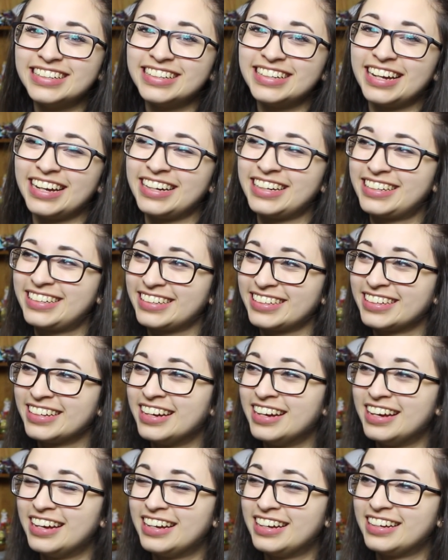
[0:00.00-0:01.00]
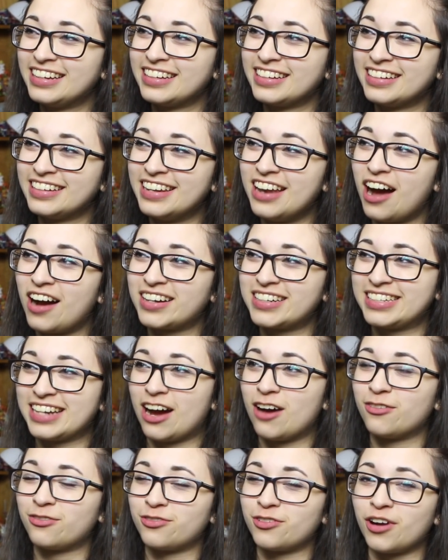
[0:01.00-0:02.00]
like knocked
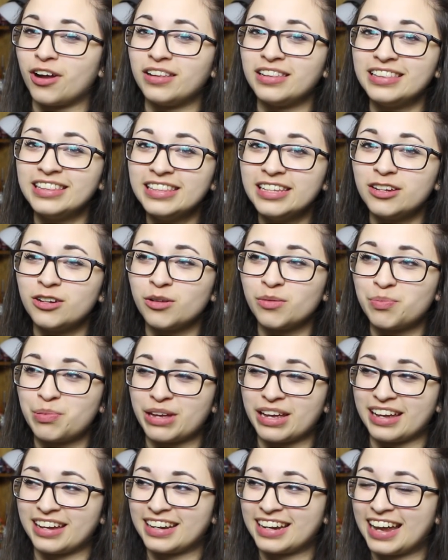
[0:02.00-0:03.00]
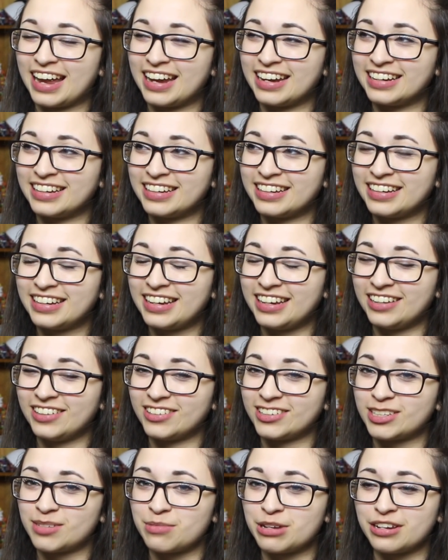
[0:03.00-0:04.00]
out for a little bit, and he
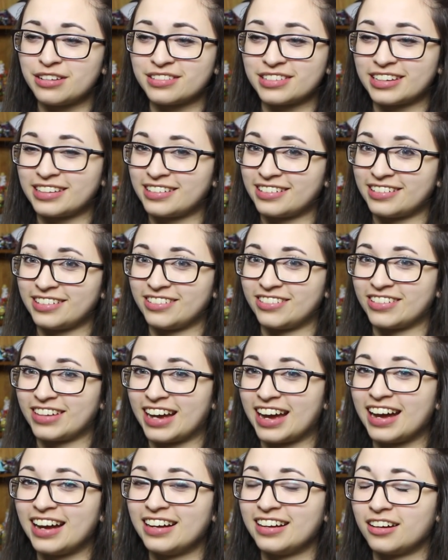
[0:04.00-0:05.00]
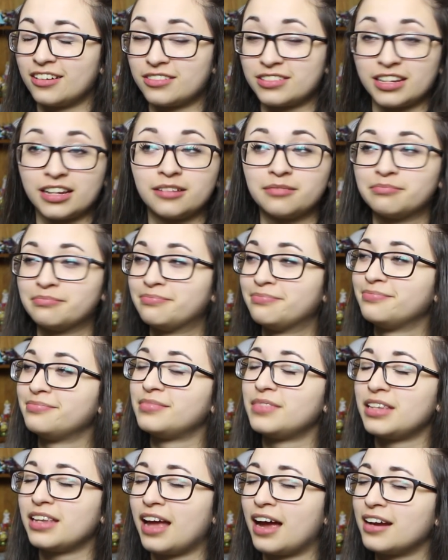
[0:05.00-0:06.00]
looked at me and he was like, "Are you okay?" And I was like,
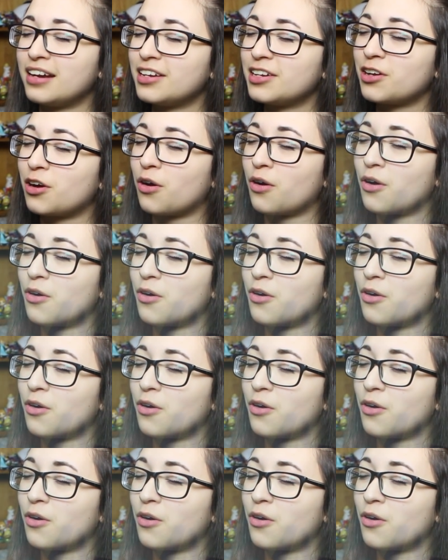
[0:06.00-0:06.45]
I need to go